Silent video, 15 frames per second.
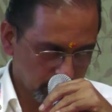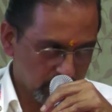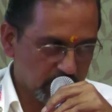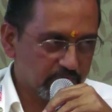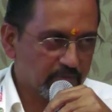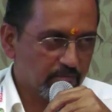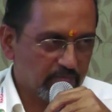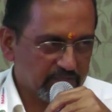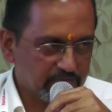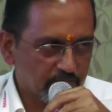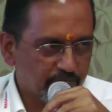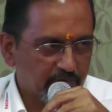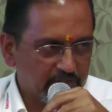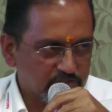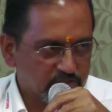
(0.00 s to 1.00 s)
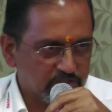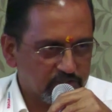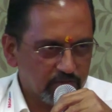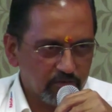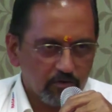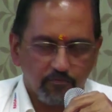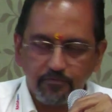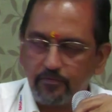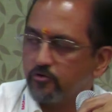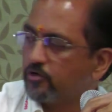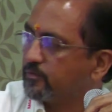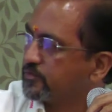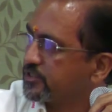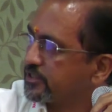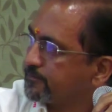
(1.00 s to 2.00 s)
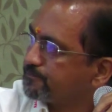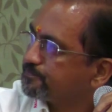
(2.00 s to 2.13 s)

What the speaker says: the Madri fire station of UMC.